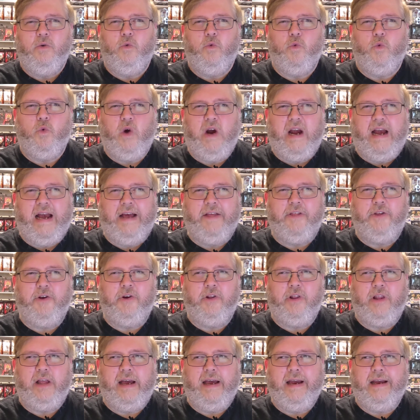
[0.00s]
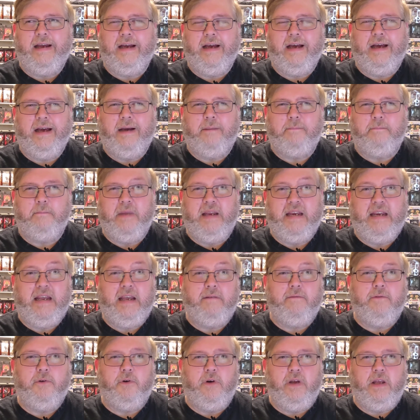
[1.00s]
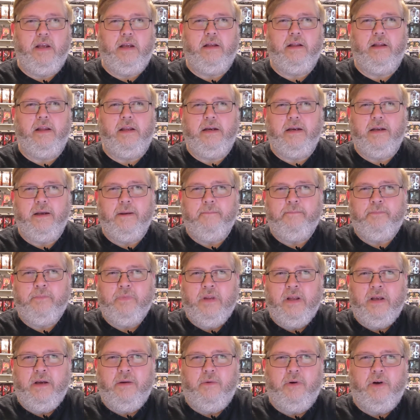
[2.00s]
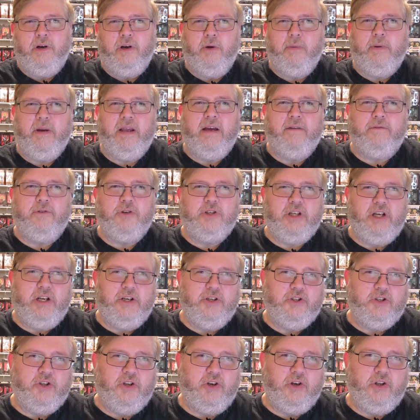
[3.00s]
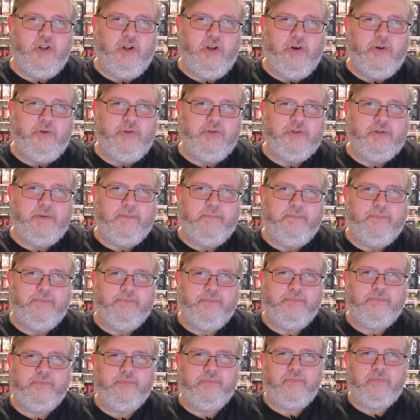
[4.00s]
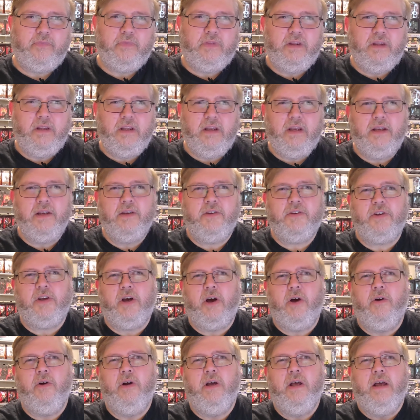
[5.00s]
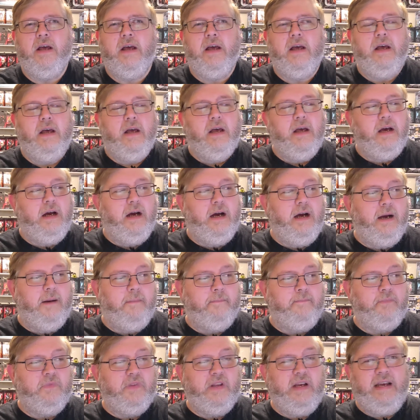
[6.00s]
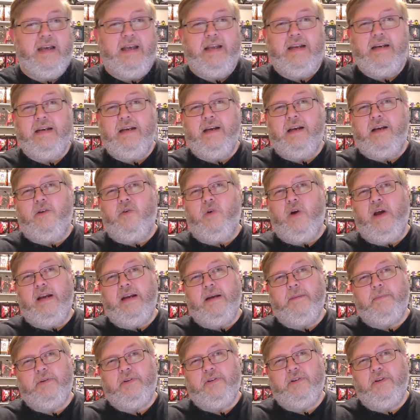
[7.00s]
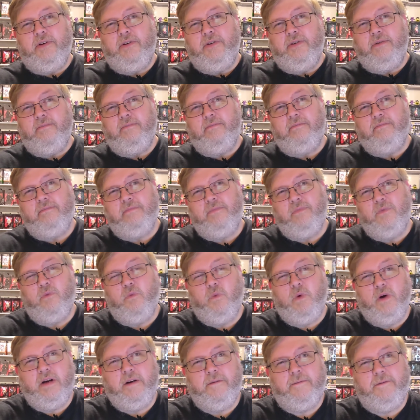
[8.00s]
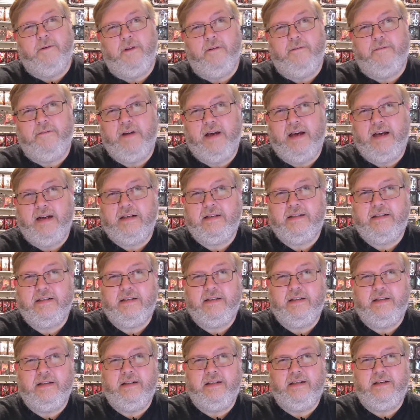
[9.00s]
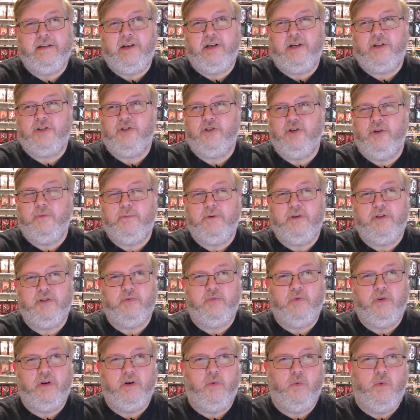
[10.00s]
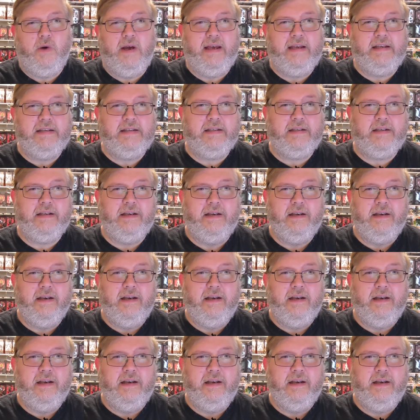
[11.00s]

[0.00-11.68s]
rather like medieval England, where nobody ever changed their clothes. So, again, great episode, wonderful effects. The Dark Troopers were a waste,